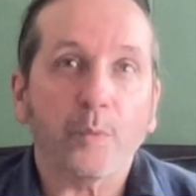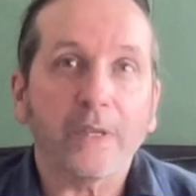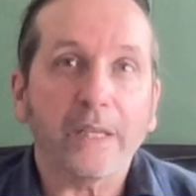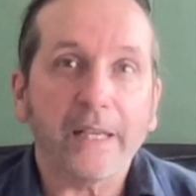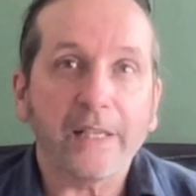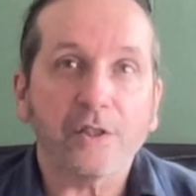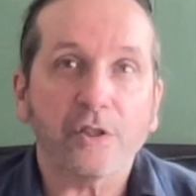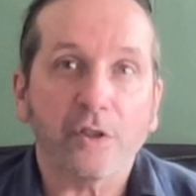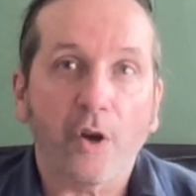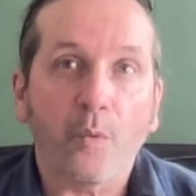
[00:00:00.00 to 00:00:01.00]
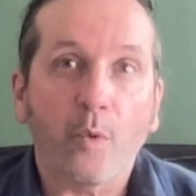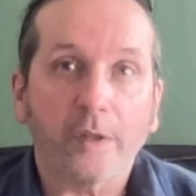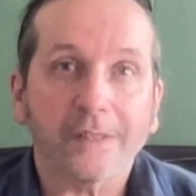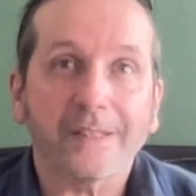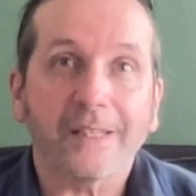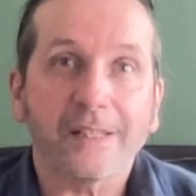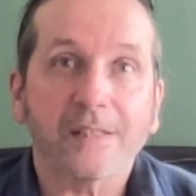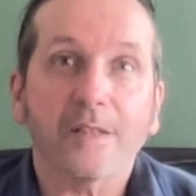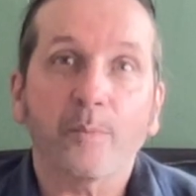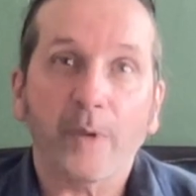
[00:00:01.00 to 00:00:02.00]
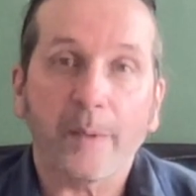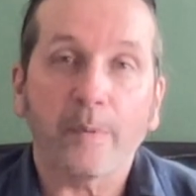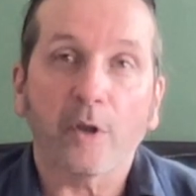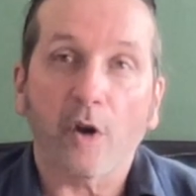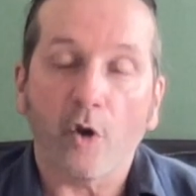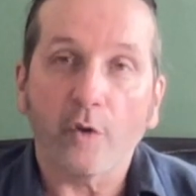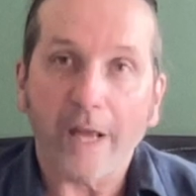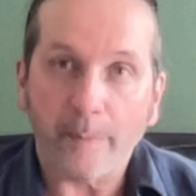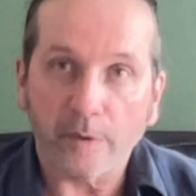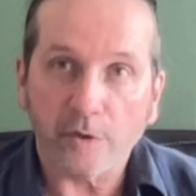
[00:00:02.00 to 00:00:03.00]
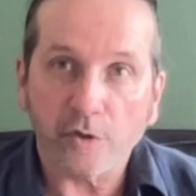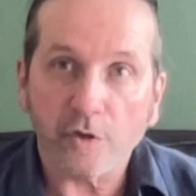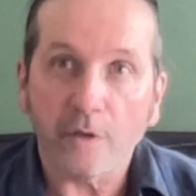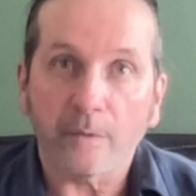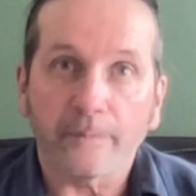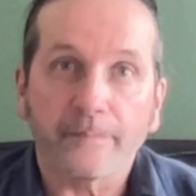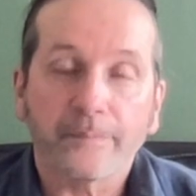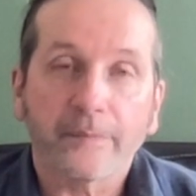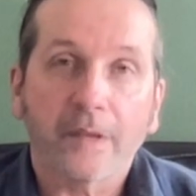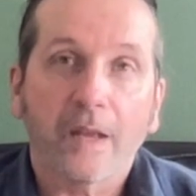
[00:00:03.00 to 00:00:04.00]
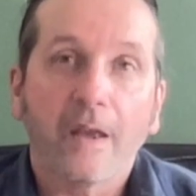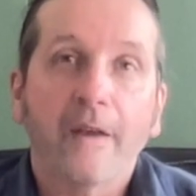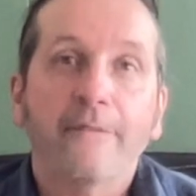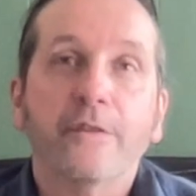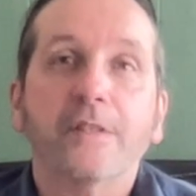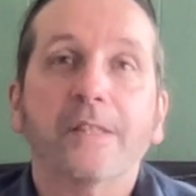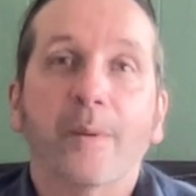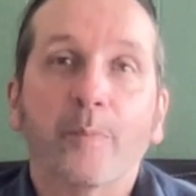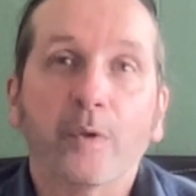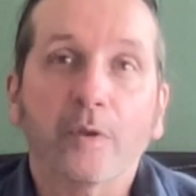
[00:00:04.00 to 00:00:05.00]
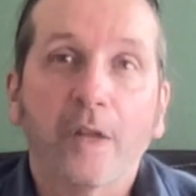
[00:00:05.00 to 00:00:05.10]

we need to know what it is that people are unable to do. For example,